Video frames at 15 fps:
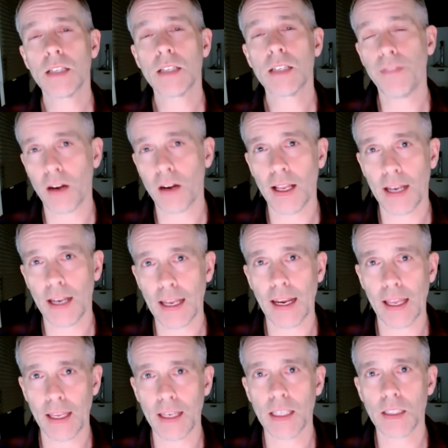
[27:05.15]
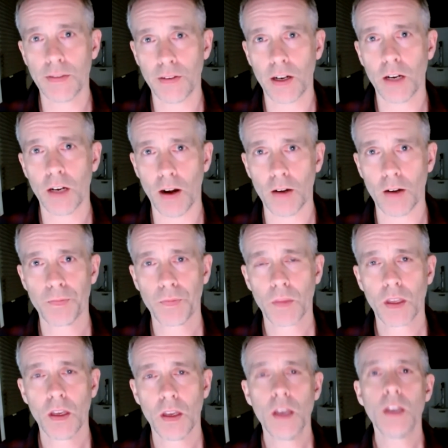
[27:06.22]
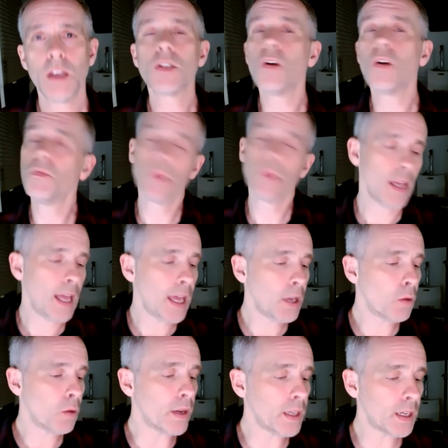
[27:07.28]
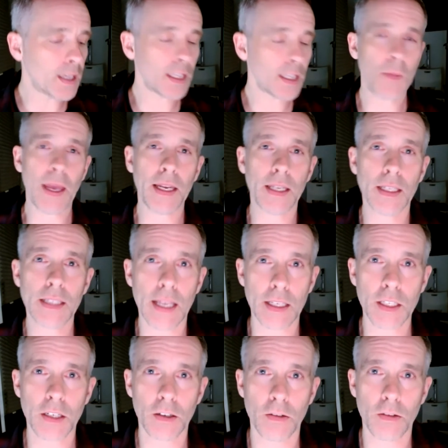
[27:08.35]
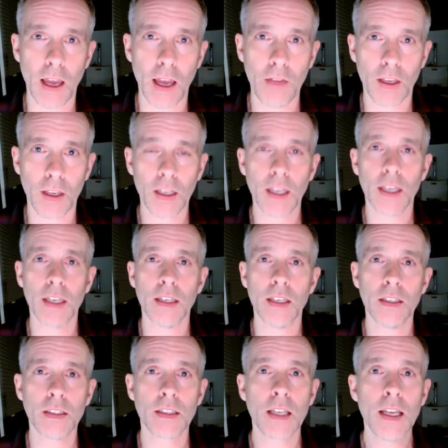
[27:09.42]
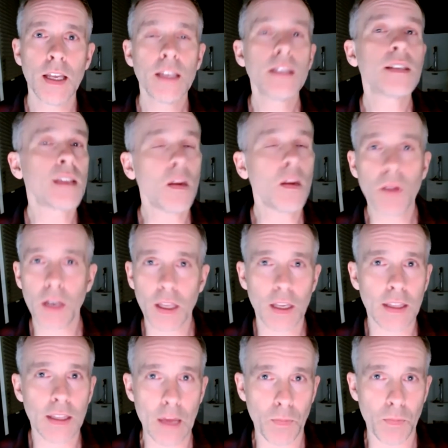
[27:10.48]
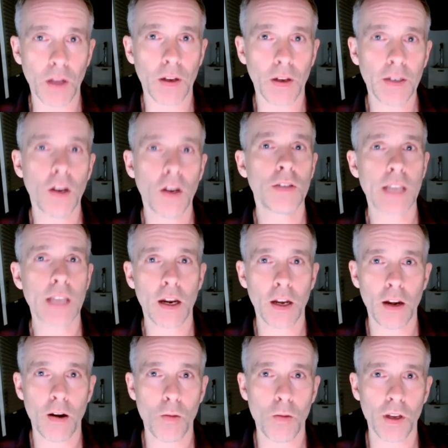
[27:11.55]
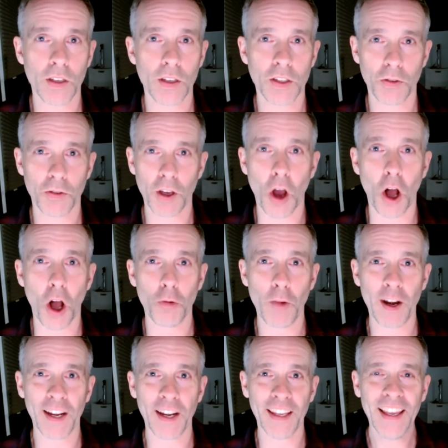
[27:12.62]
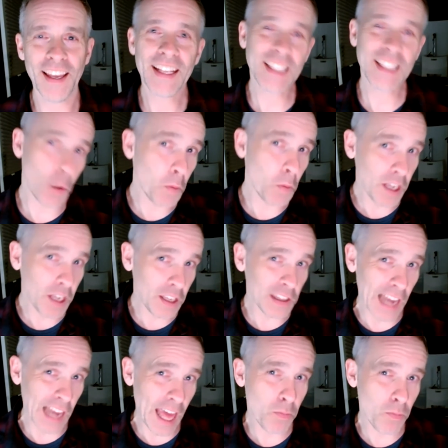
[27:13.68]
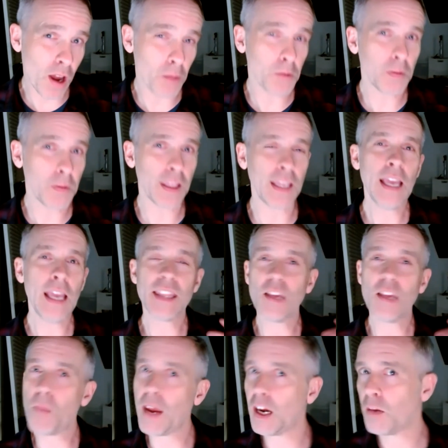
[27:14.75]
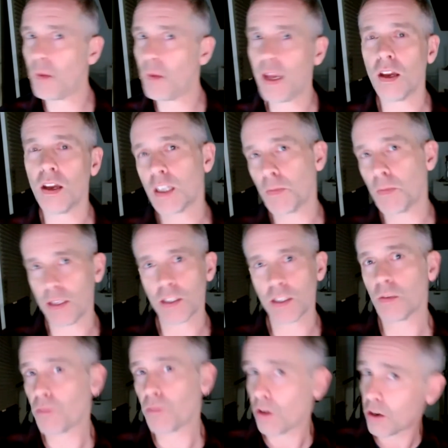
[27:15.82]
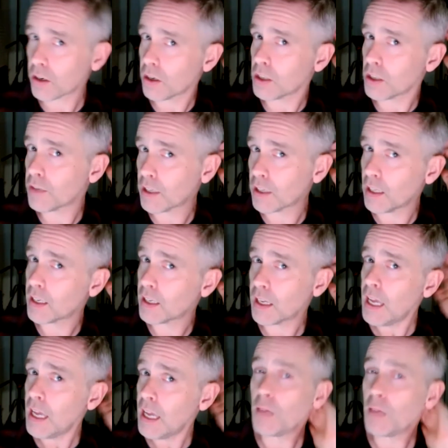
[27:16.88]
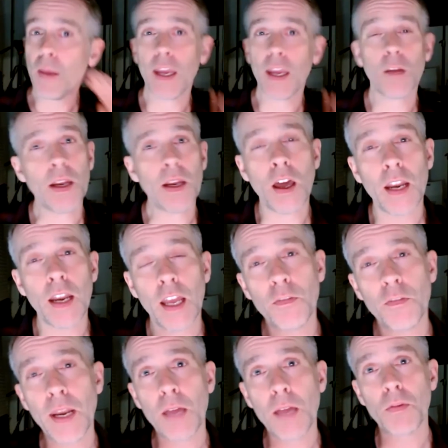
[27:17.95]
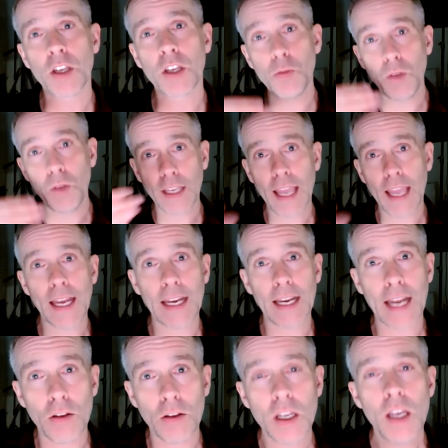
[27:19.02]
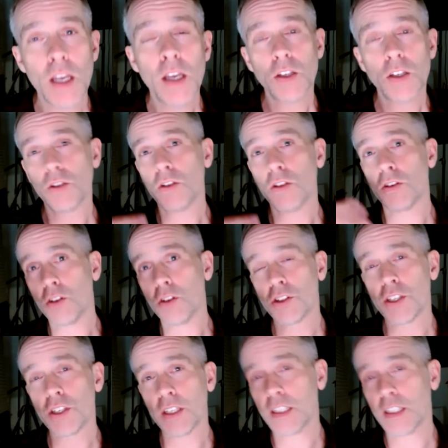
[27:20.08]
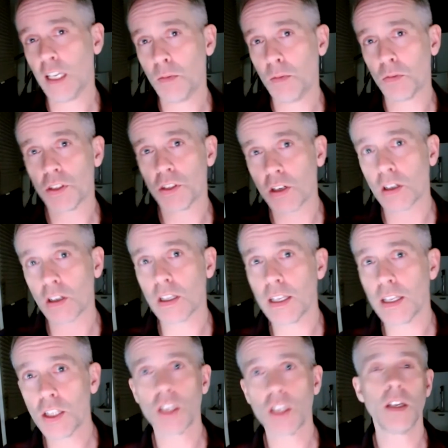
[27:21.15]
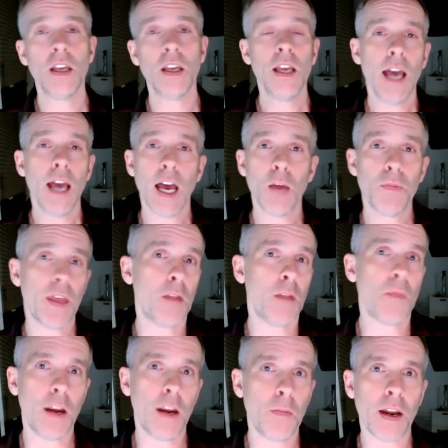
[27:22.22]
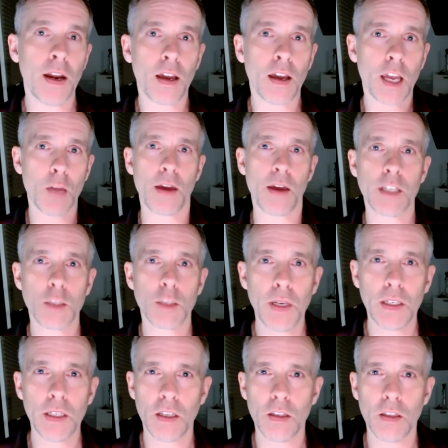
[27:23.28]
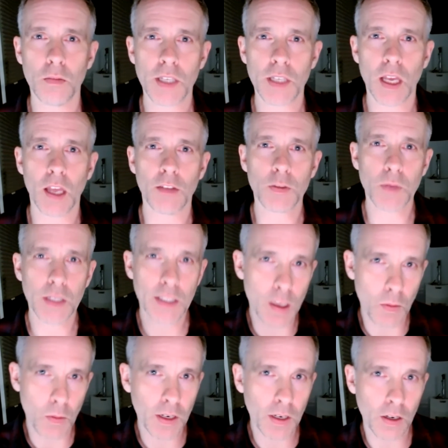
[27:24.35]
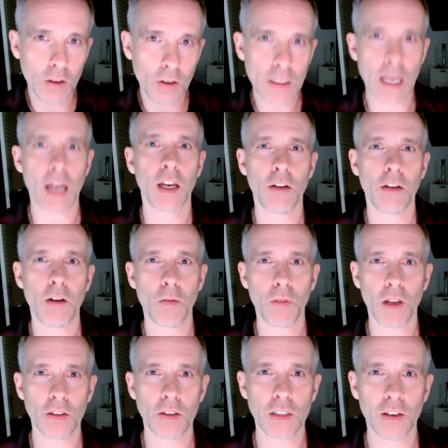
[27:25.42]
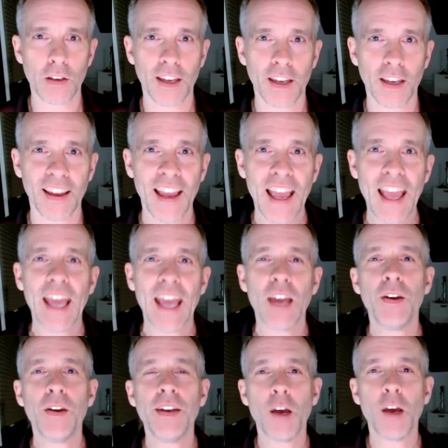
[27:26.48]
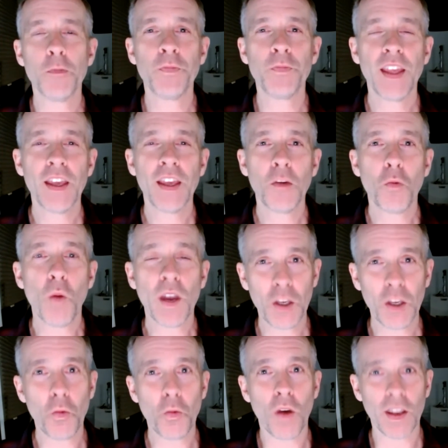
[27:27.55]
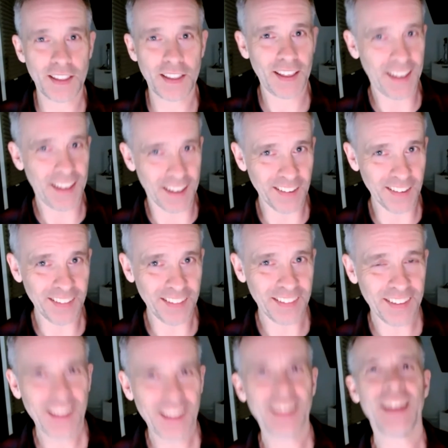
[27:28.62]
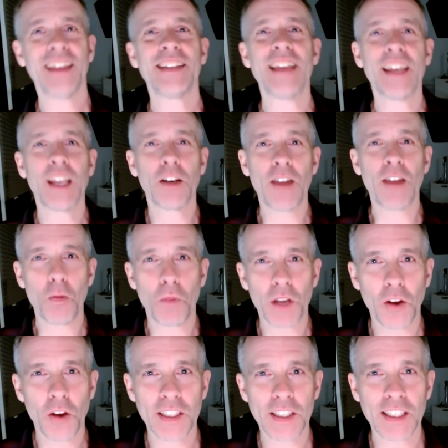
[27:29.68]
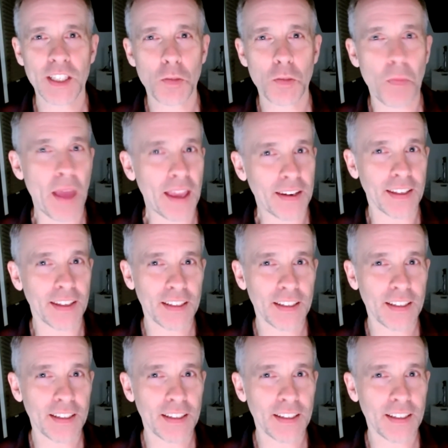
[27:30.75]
It is very rare. So what you can expect is, as you're arriving, is somebody in that building knows how your embryo is doing already. Somebody in the lab, probably. They may or may not, depends on the protocols of your clinic, they may or may not have been able to communicate it out to your nursing team or to your clinician. They may or may not come out and speak to you themselves, but somebody knows how your embryo is looking. And what you want to hear is that your embryo has expanded.